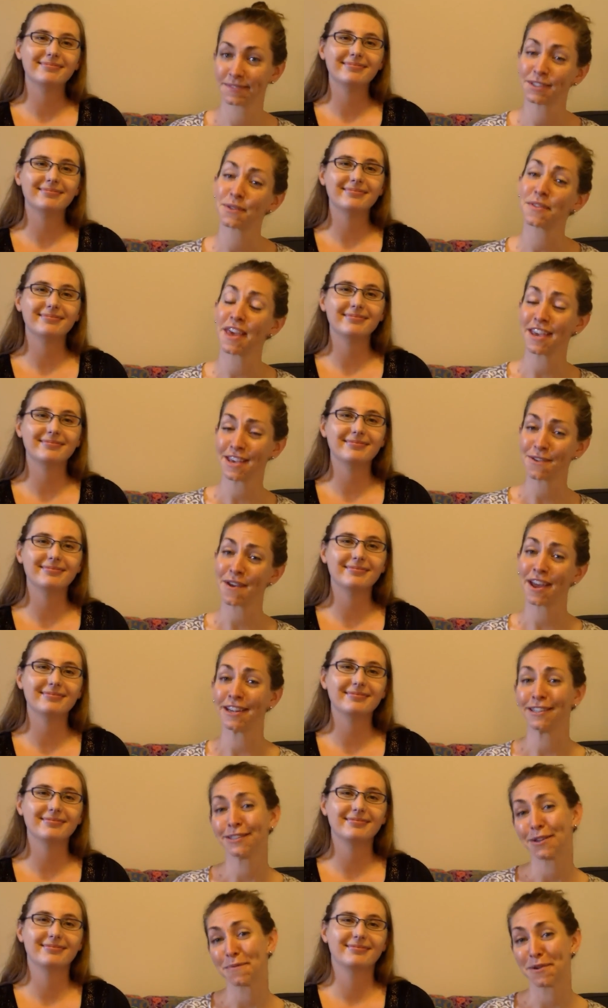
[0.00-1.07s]
Speaker 1: So thank you,
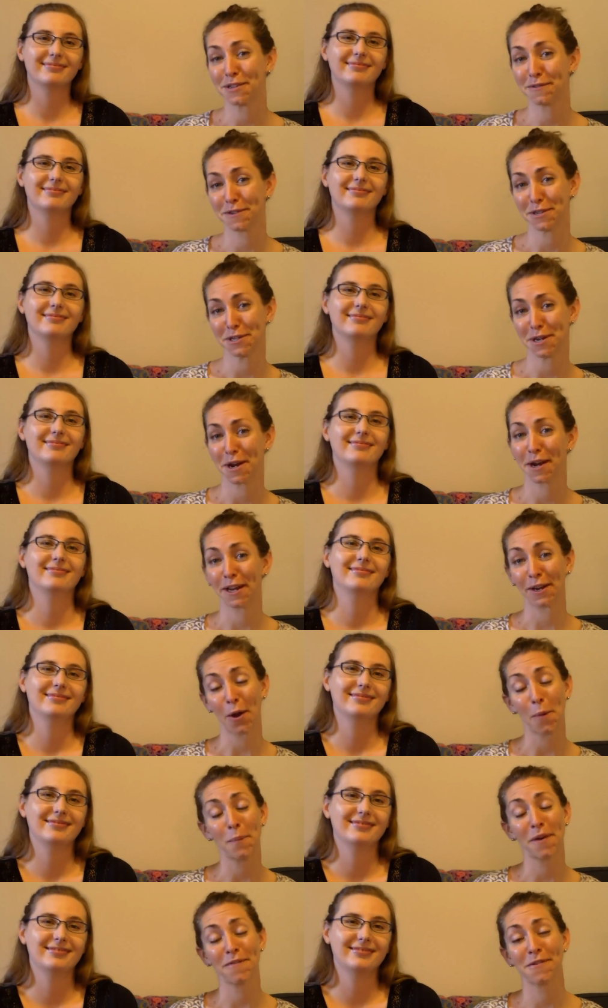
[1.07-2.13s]
Annie, so much for sharing, and
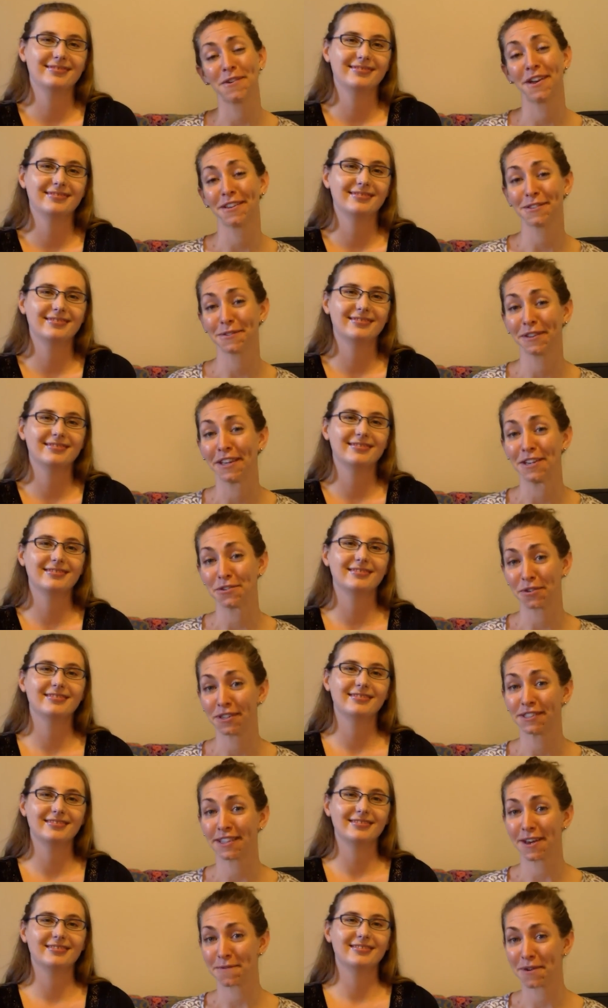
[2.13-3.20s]
hope everyone else really
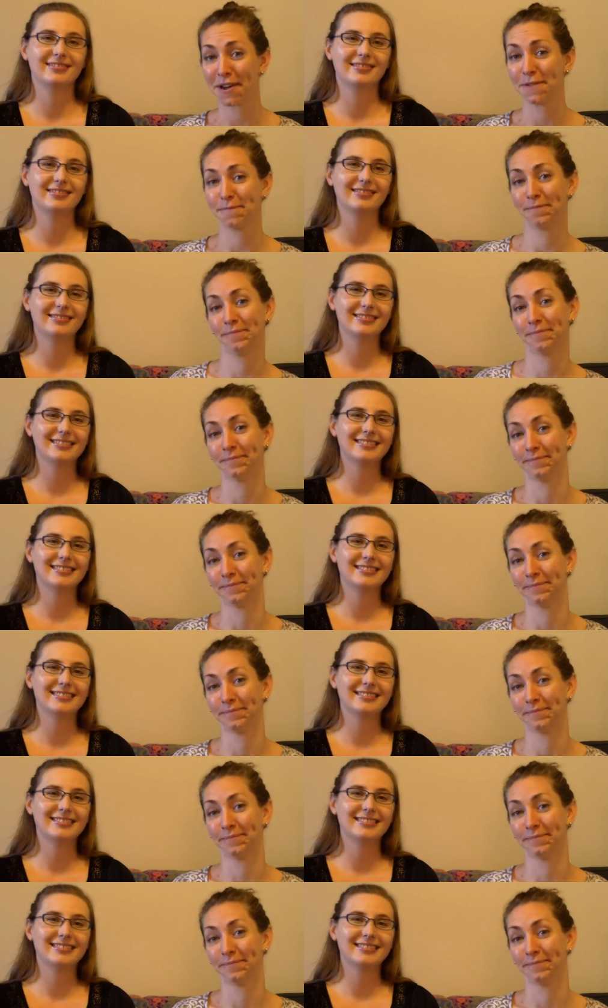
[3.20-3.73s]
enjoys that one.